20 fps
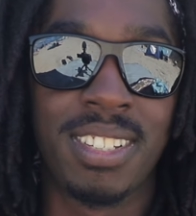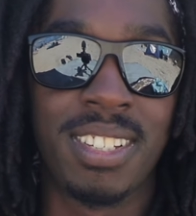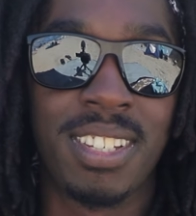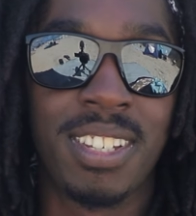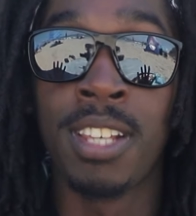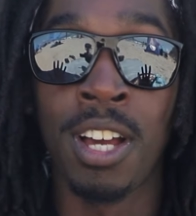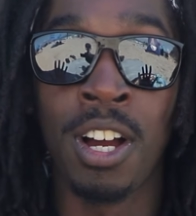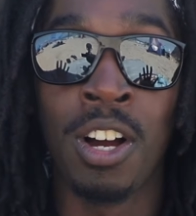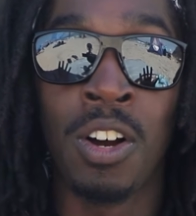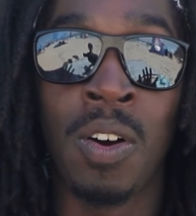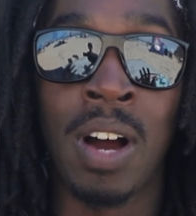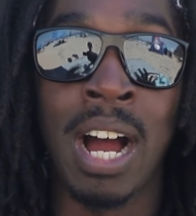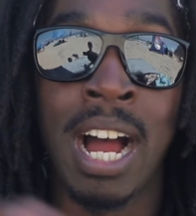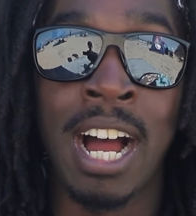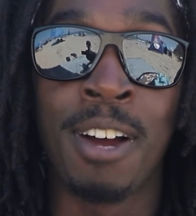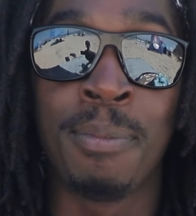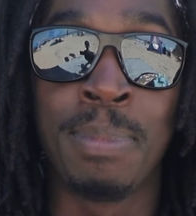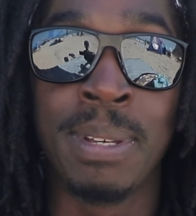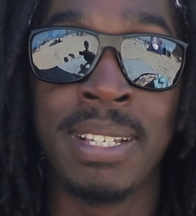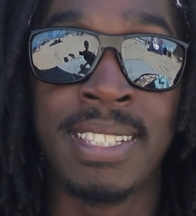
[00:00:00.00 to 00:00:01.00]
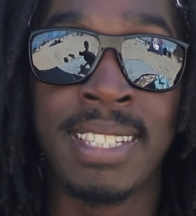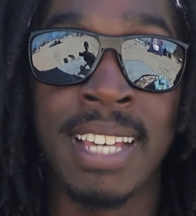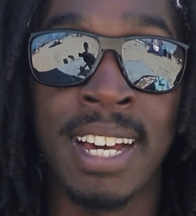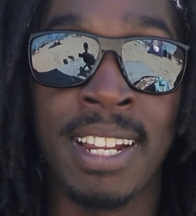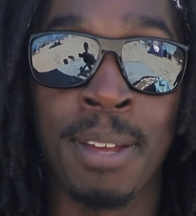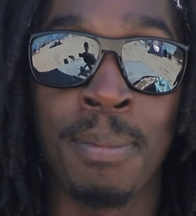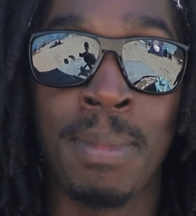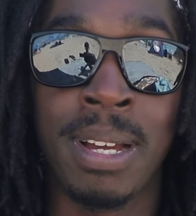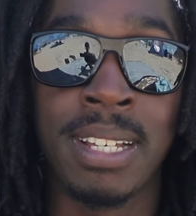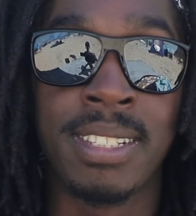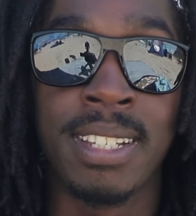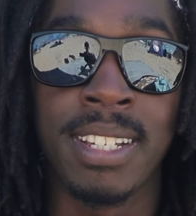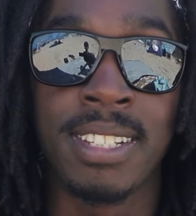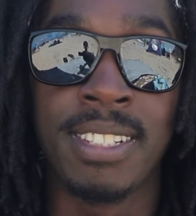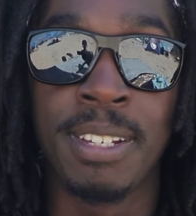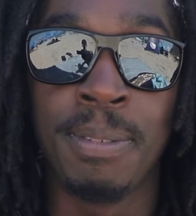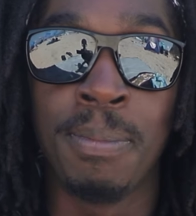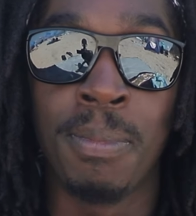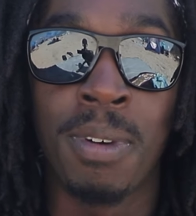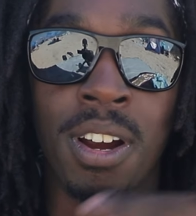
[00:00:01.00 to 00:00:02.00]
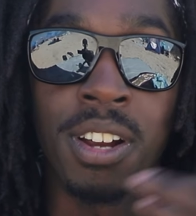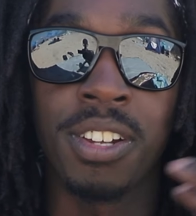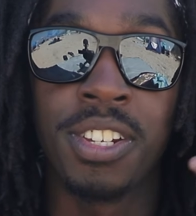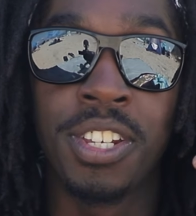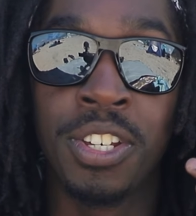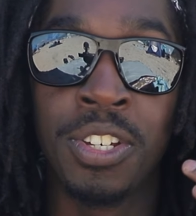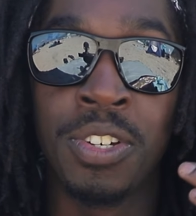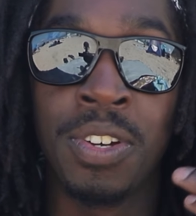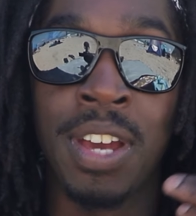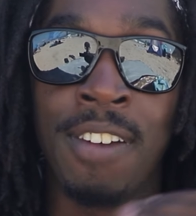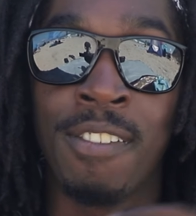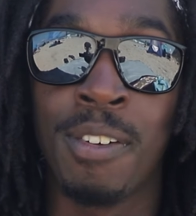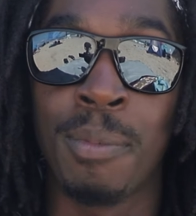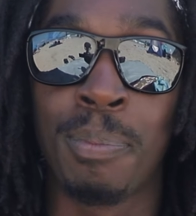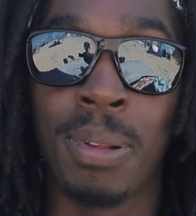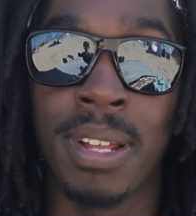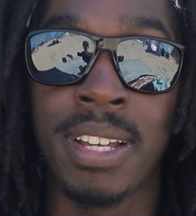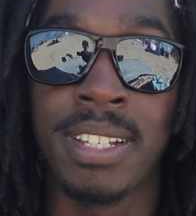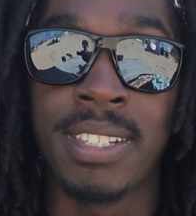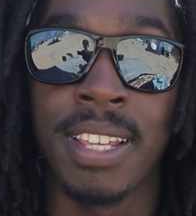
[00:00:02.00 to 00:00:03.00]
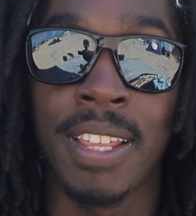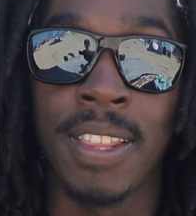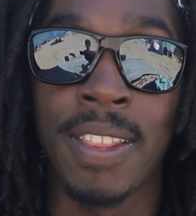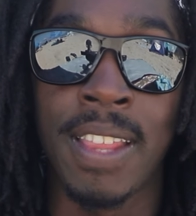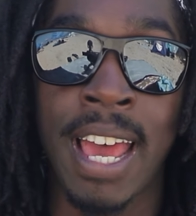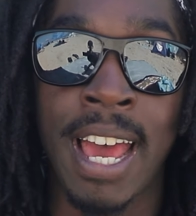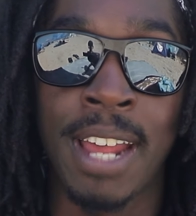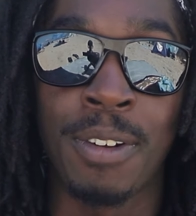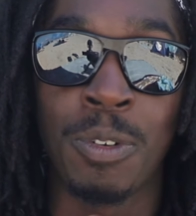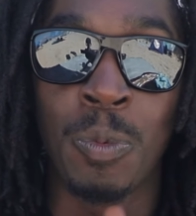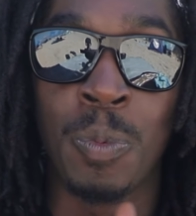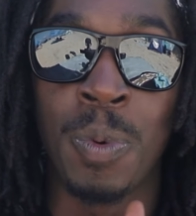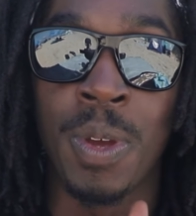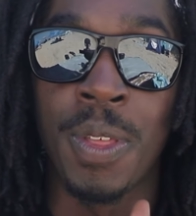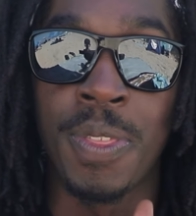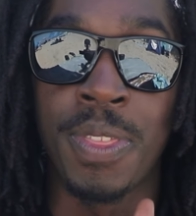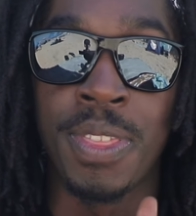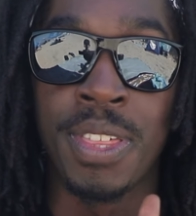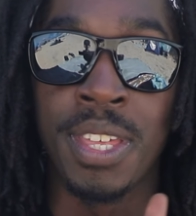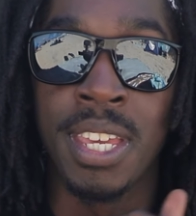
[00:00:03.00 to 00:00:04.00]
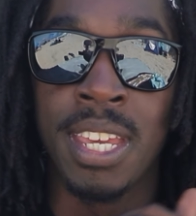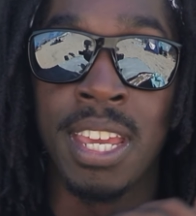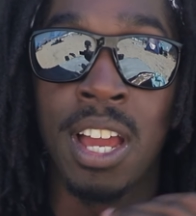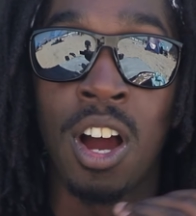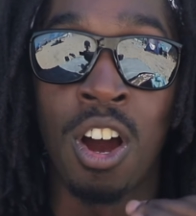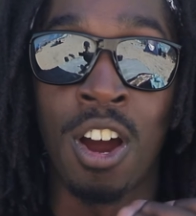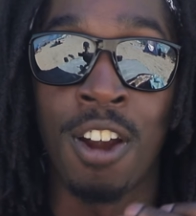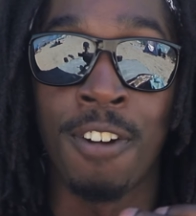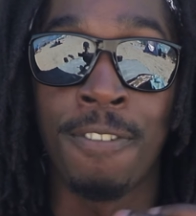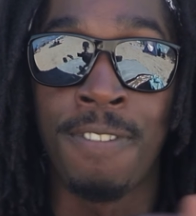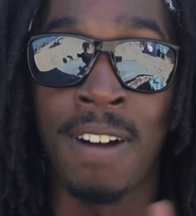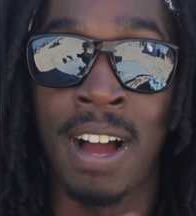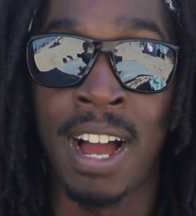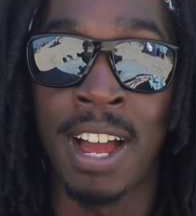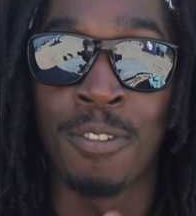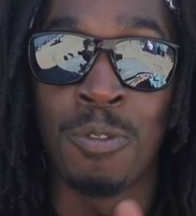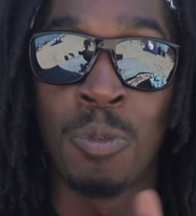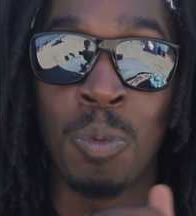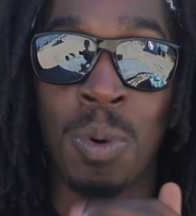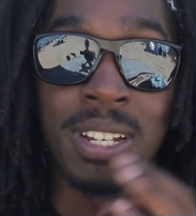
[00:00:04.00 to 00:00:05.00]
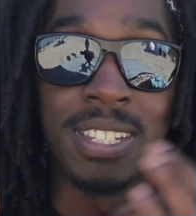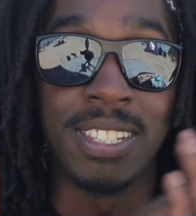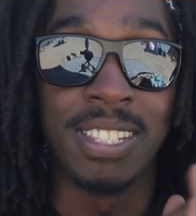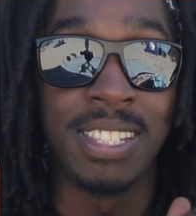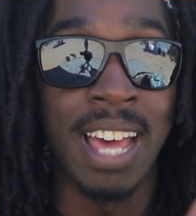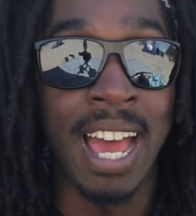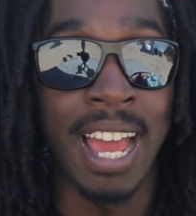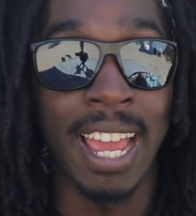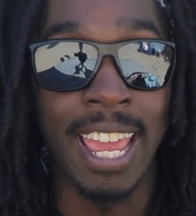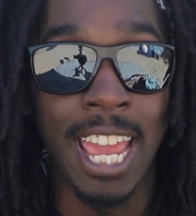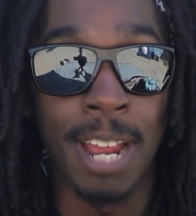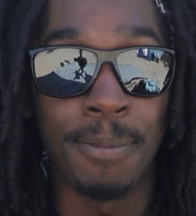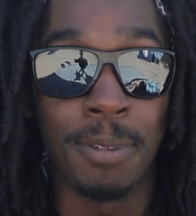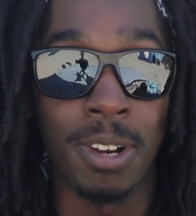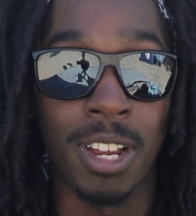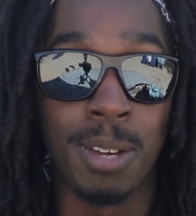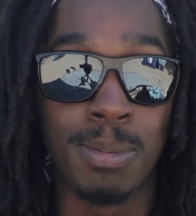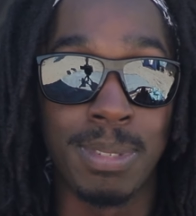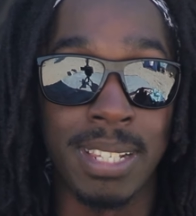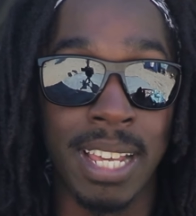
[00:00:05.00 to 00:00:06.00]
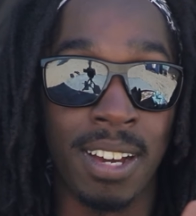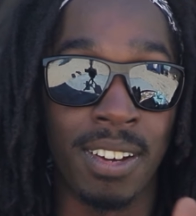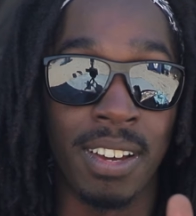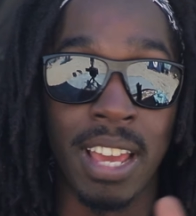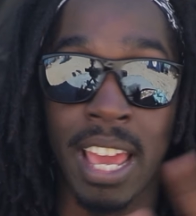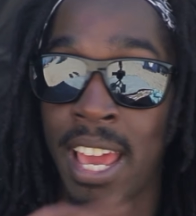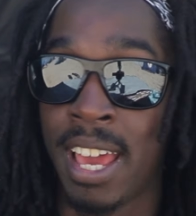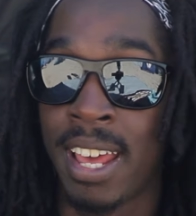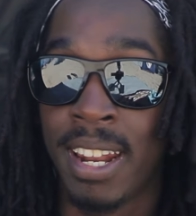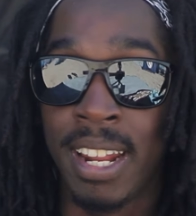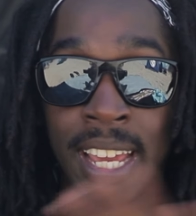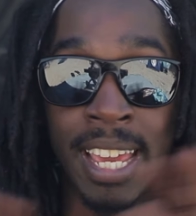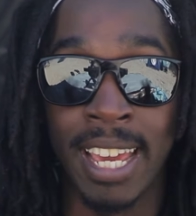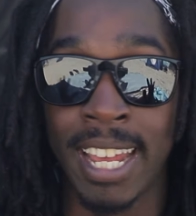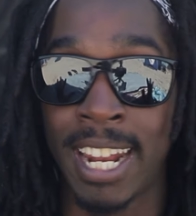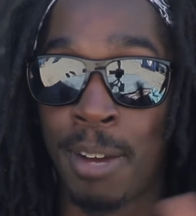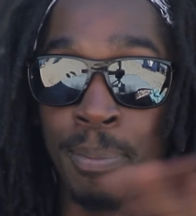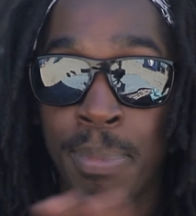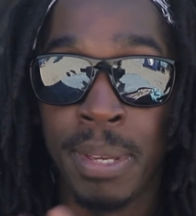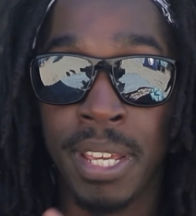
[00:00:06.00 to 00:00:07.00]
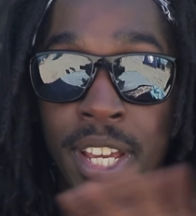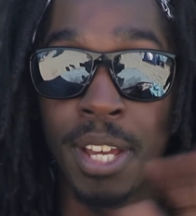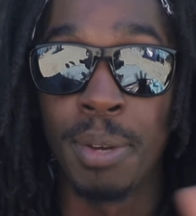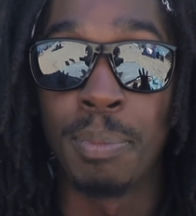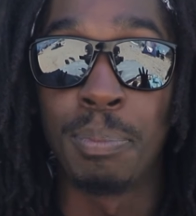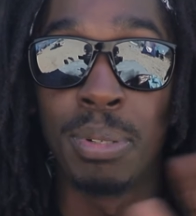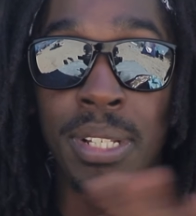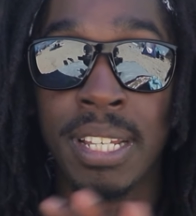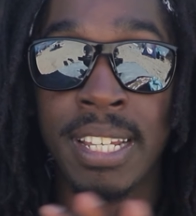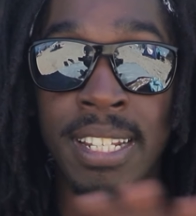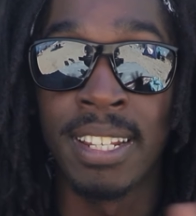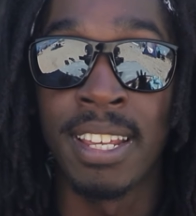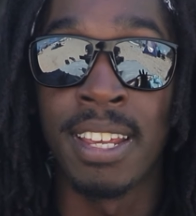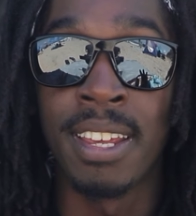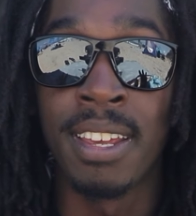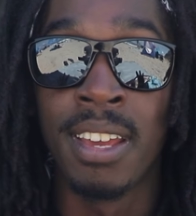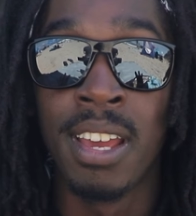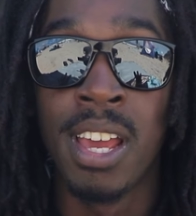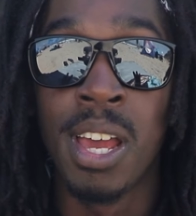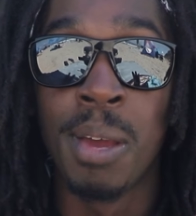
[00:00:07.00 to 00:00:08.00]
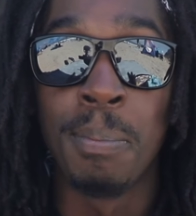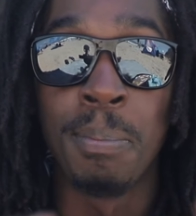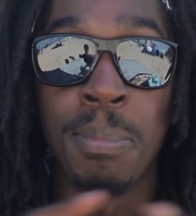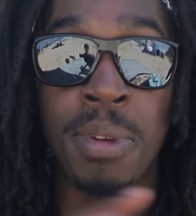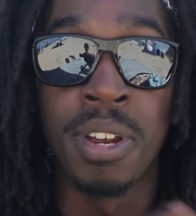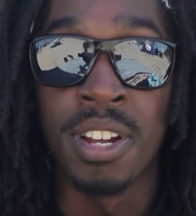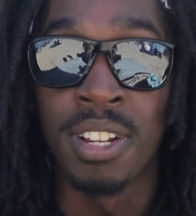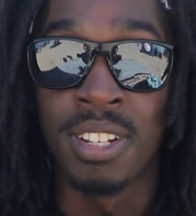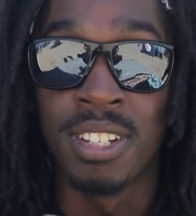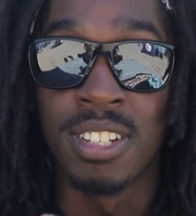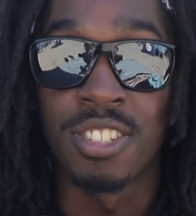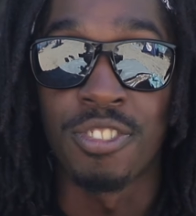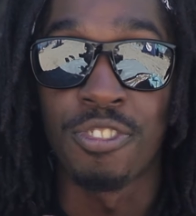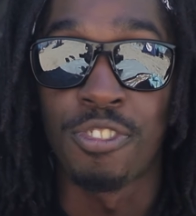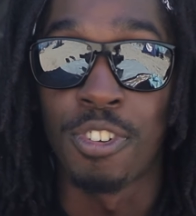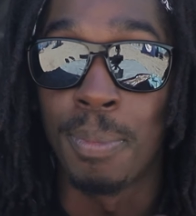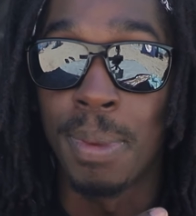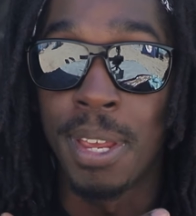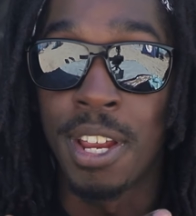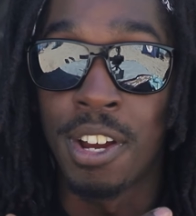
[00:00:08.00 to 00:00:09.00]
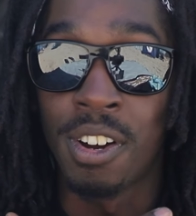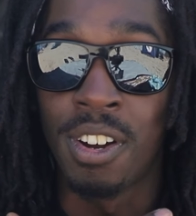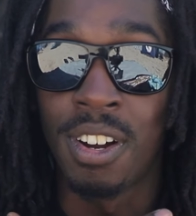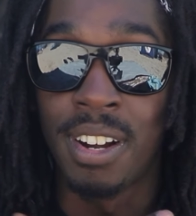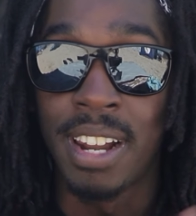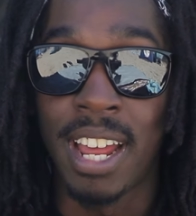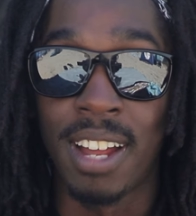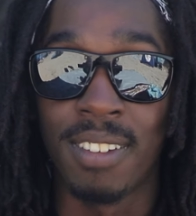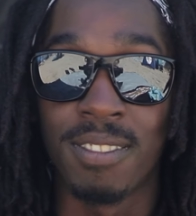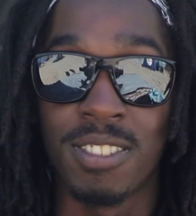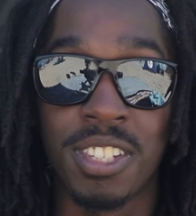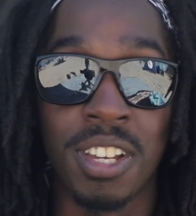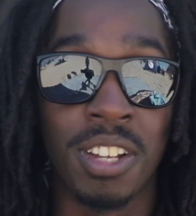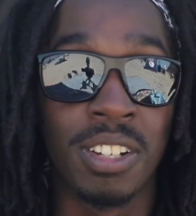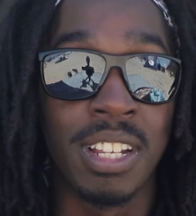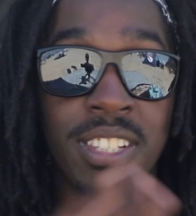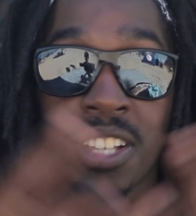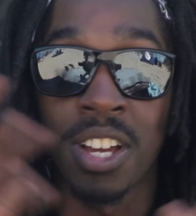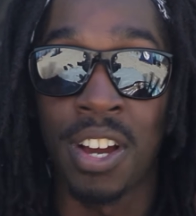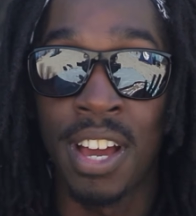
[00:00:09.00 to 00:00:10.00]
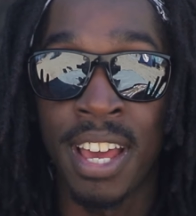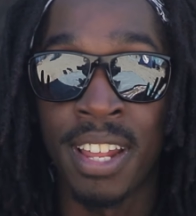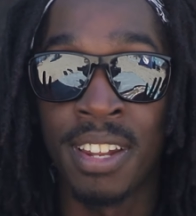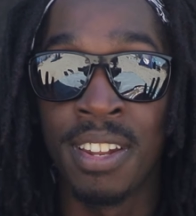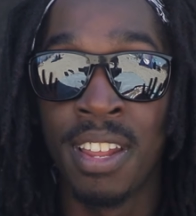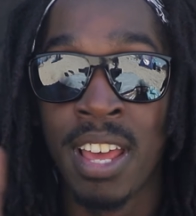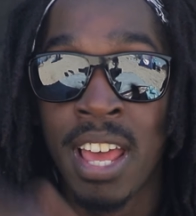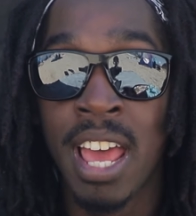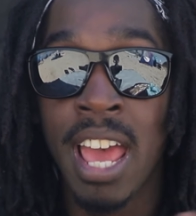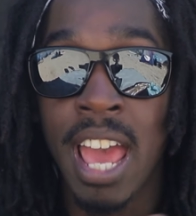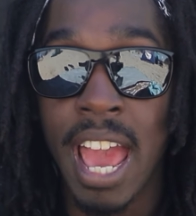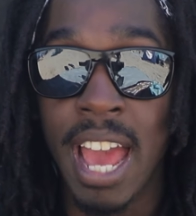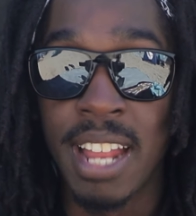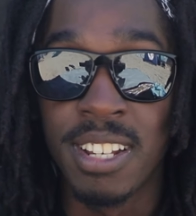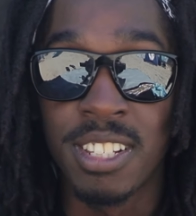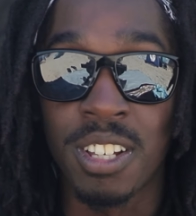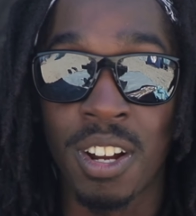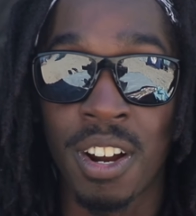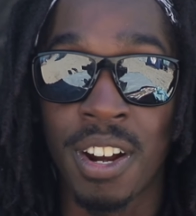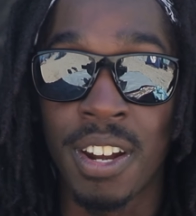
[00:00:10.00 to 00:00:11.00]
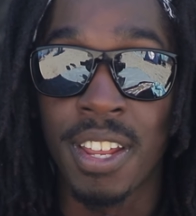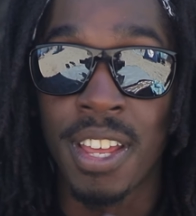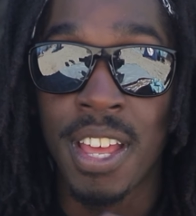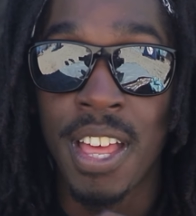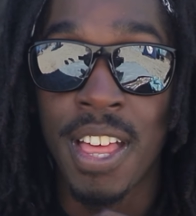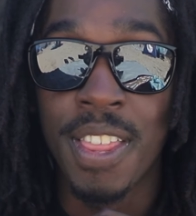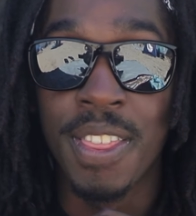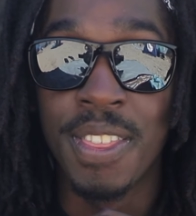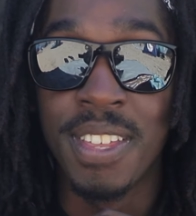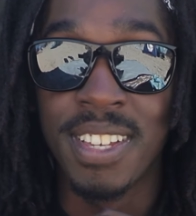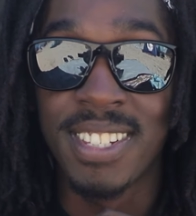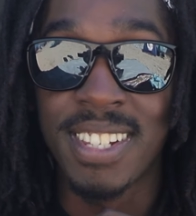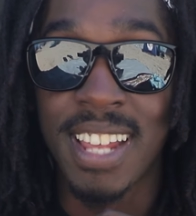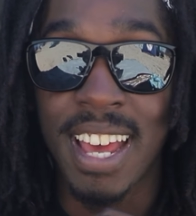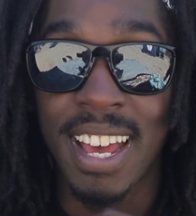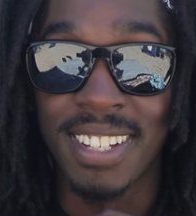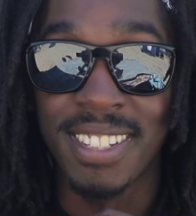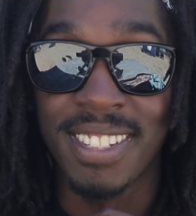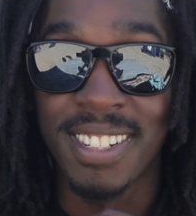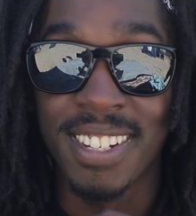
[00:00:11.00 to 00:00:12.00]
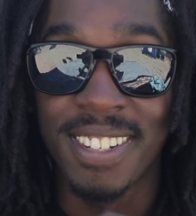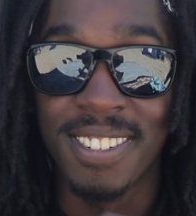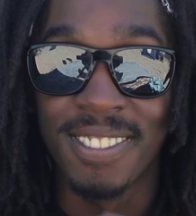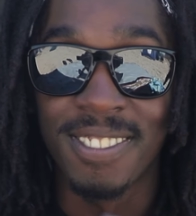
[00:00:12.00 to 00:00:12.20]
If so, I'll be selling my 6D Mark II and replacing that with the R5 once that camera comes out, and again, I'll be completely mirrorless from here on out. So let's go ahead and start this test.